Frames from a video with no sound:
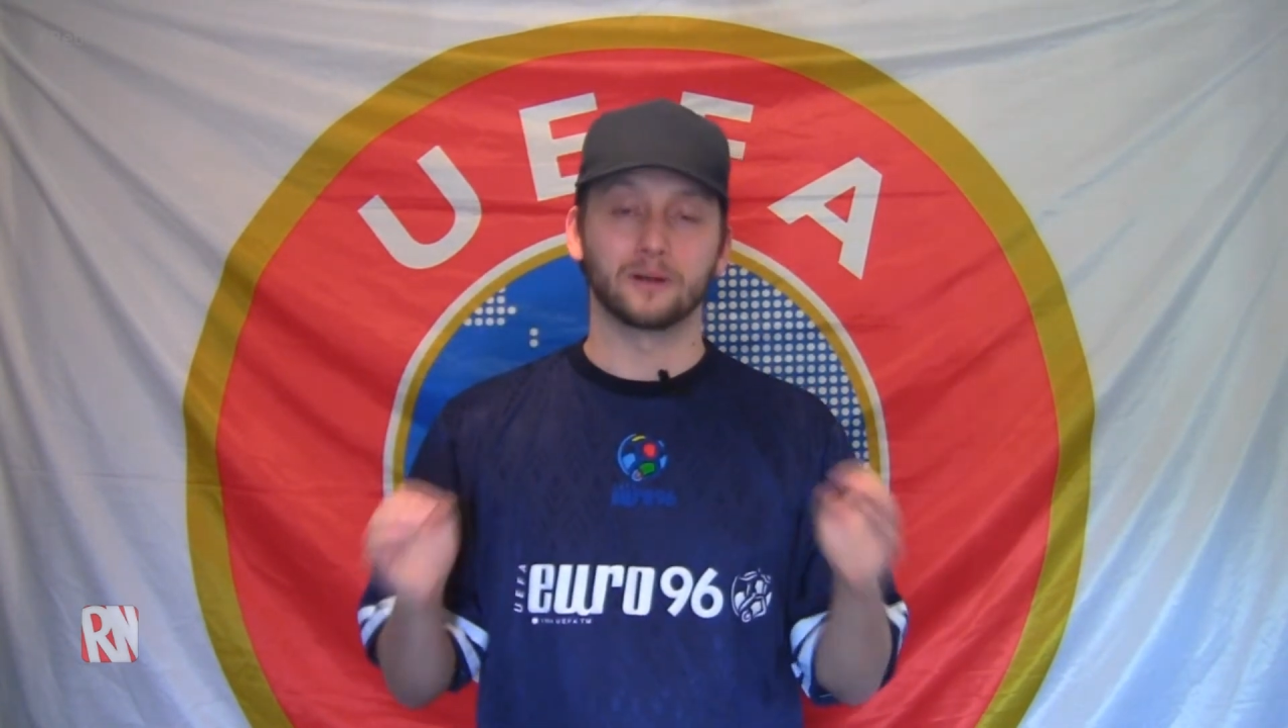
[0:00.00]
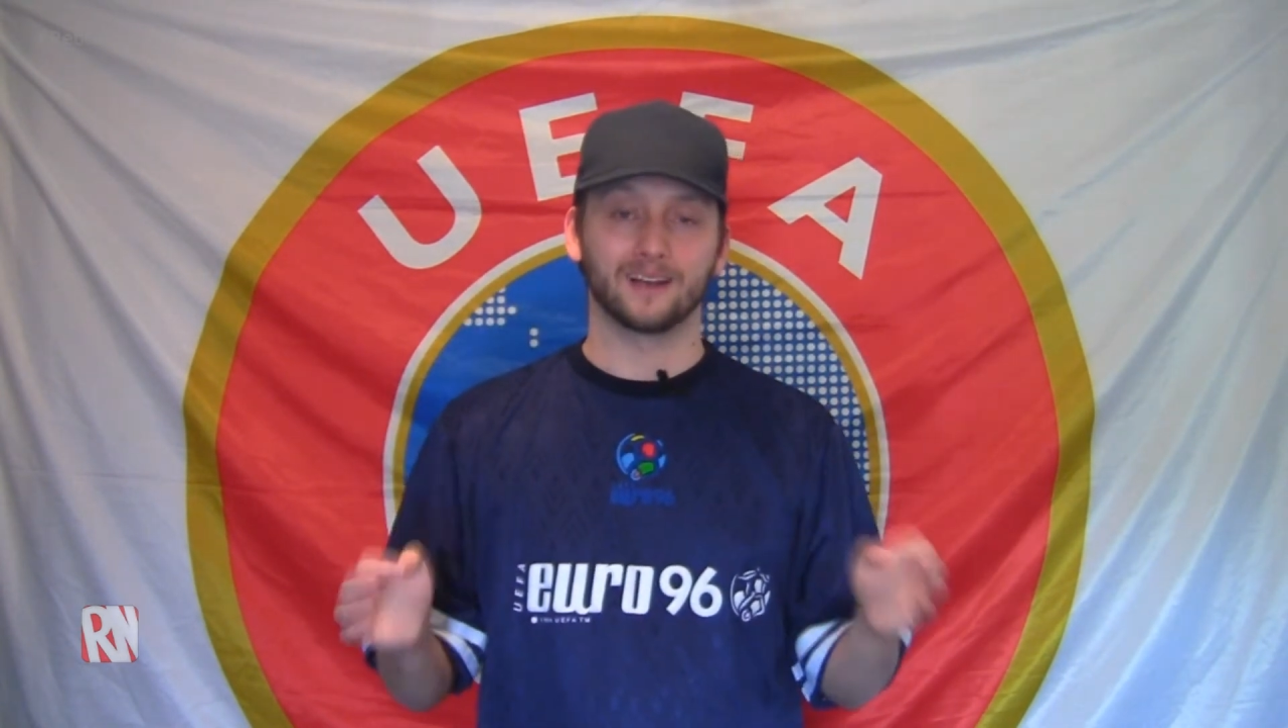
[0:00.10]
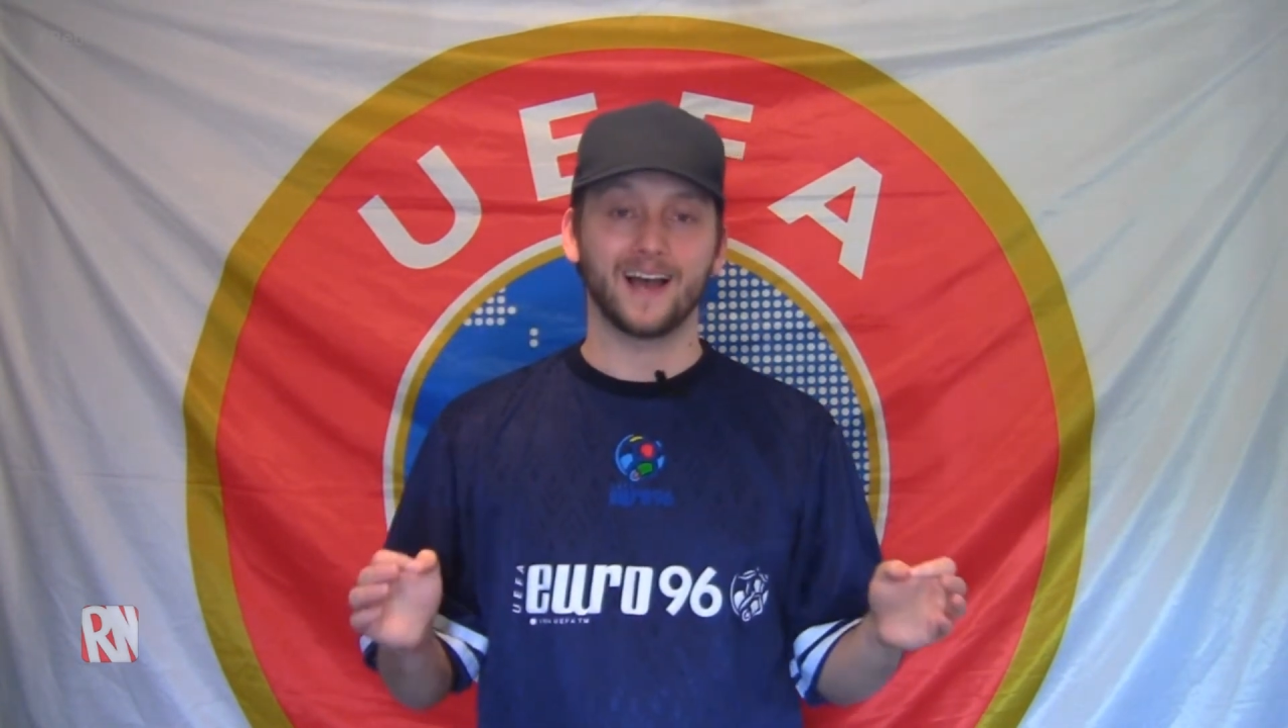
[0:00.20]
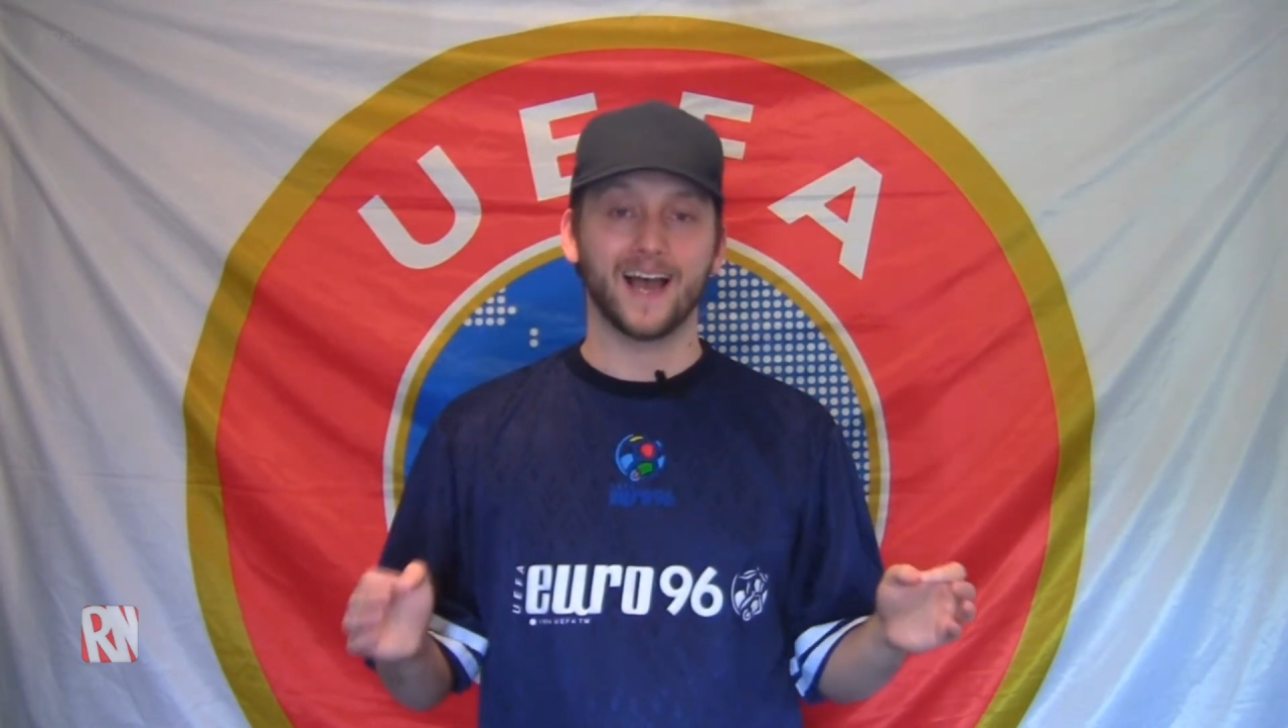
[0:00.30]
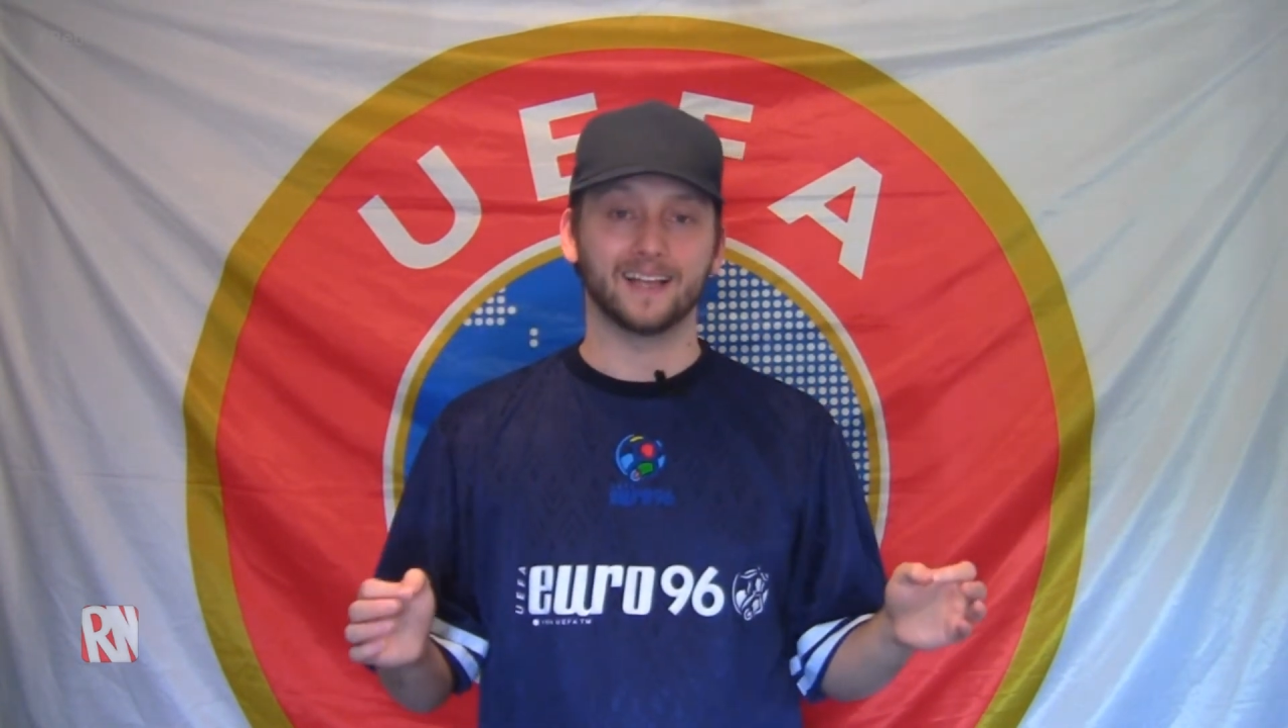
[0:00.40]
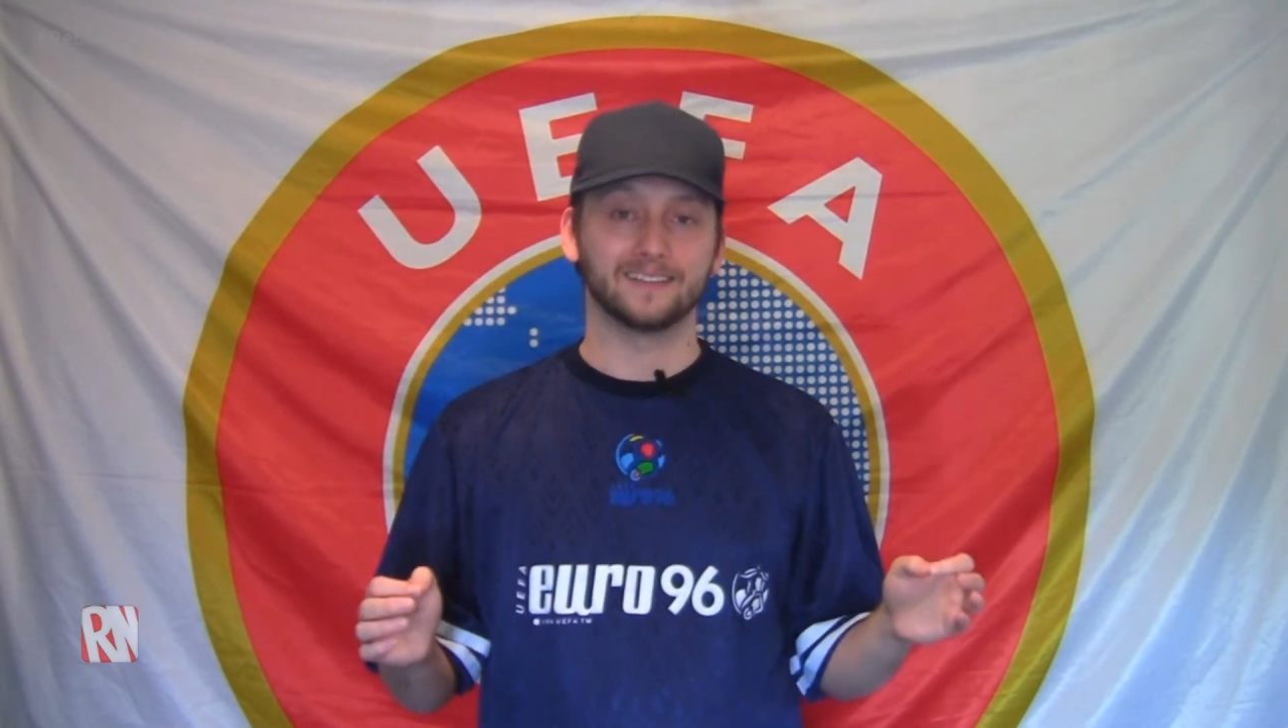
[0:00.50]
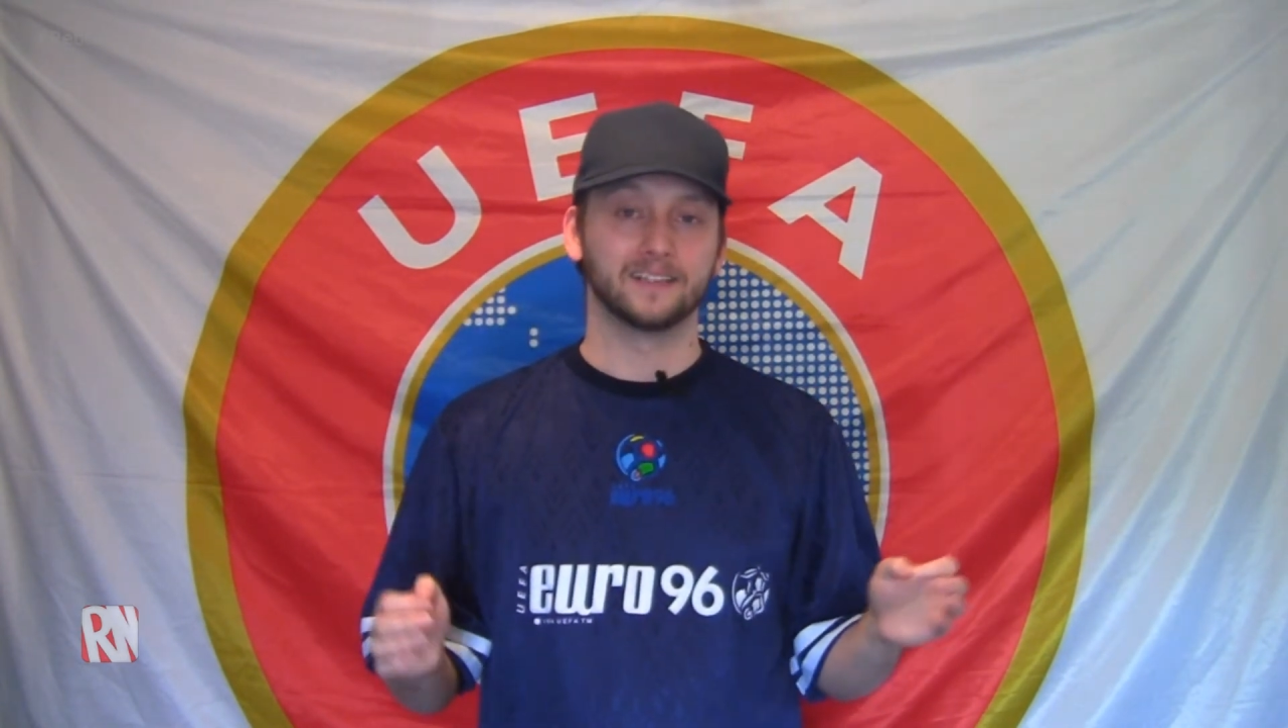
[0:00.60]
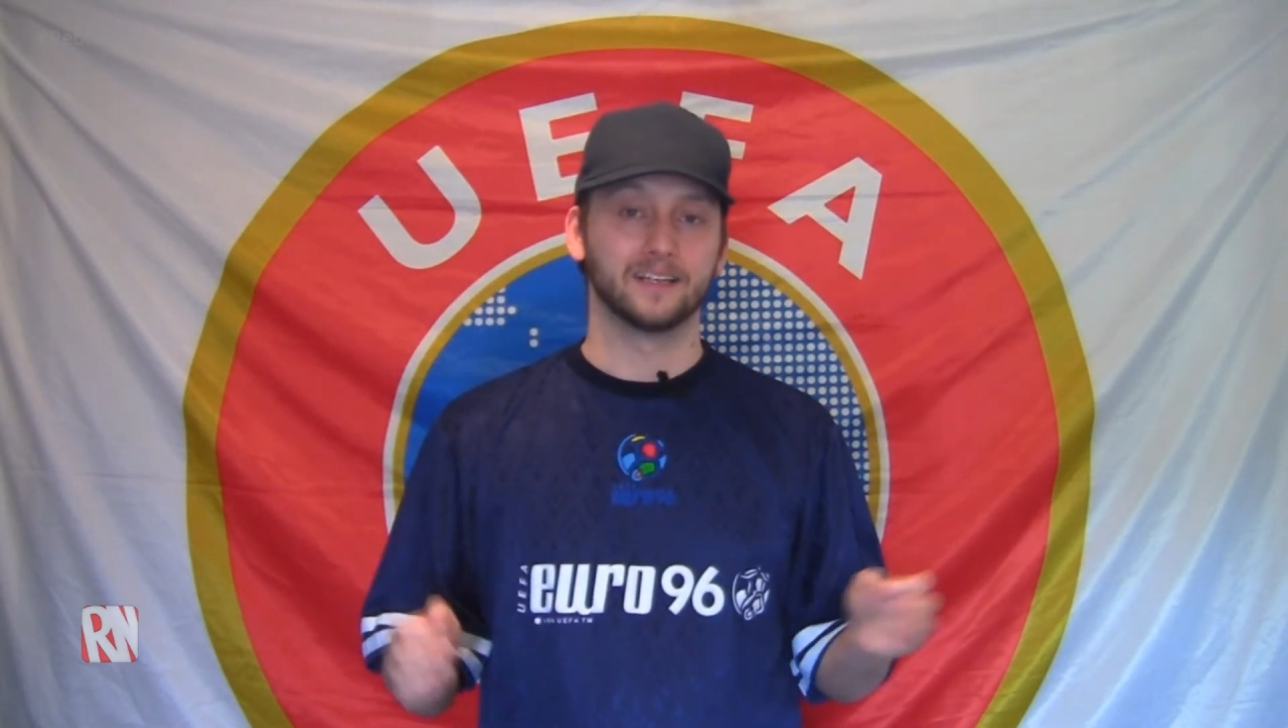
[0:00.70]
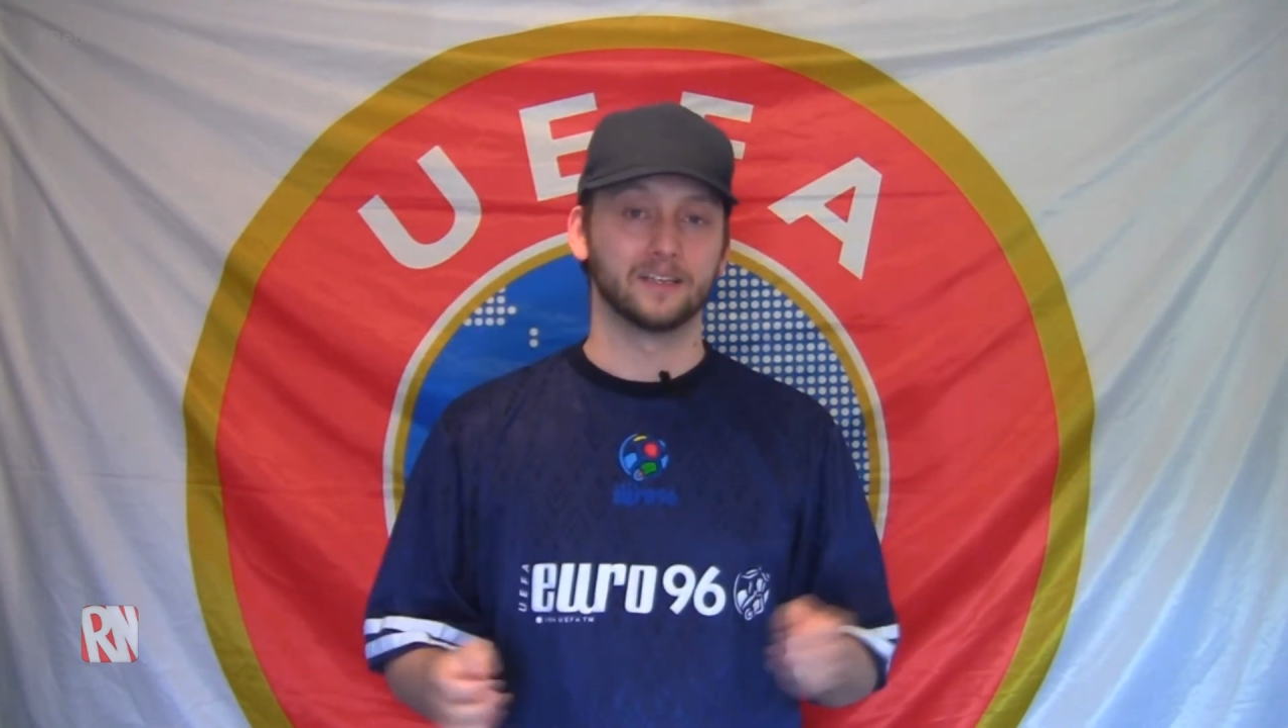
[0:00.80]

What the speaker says: glad